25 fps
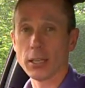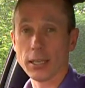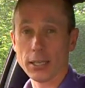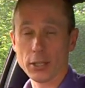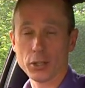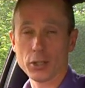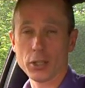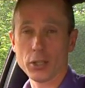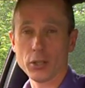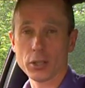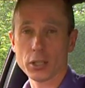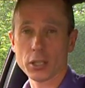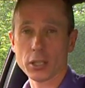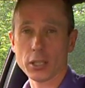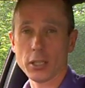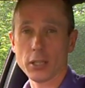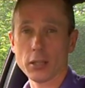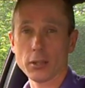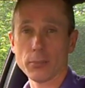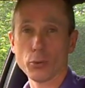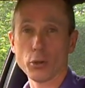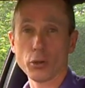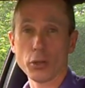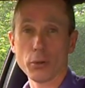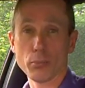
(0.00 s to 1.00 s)
The less you
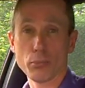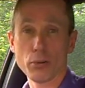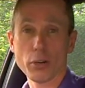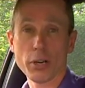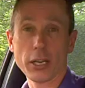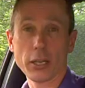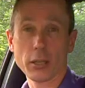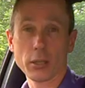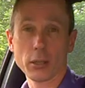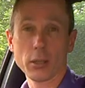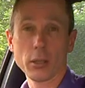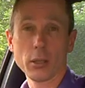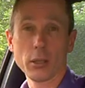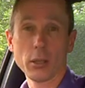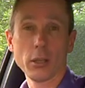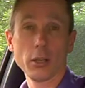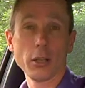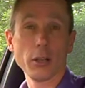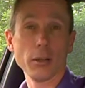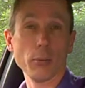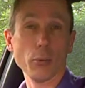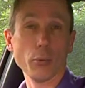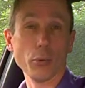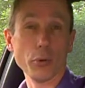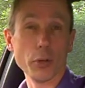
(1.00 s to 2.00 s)
see, the more you brake.
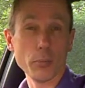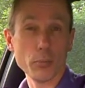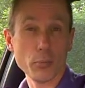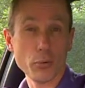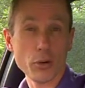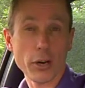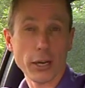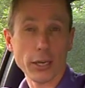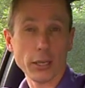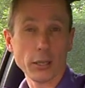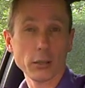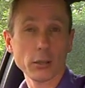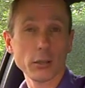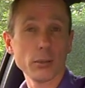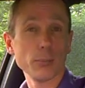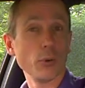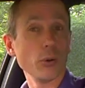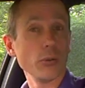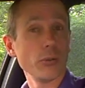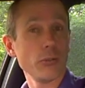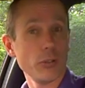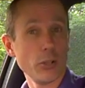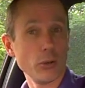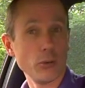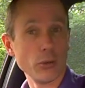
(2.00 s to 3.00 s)
When you brake, the
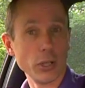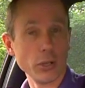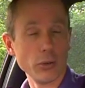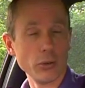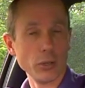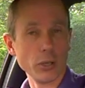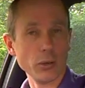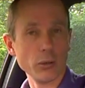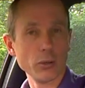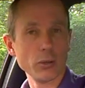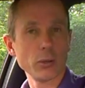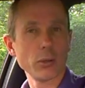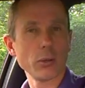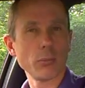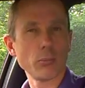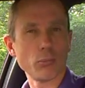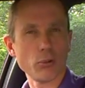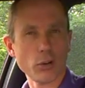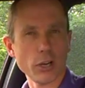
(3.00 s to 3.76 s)
more fuel you use.